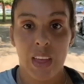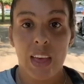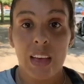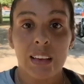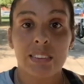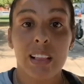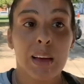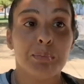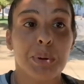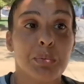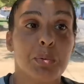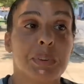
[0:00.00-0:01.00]
It's like
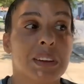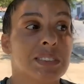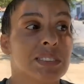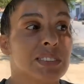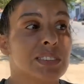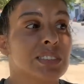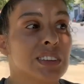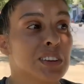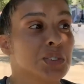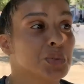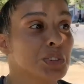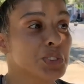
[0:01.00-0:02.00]
people, places, and
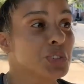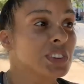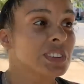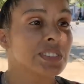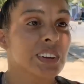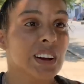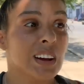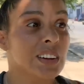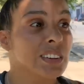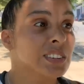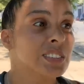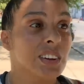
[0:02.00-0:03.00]
things. Once you get stuck out here,
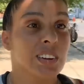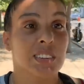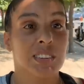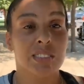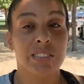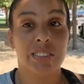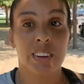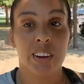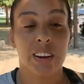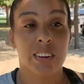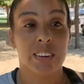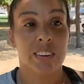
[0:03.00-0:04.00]
you are done. You are stuck
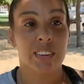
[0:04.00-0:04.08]
out here.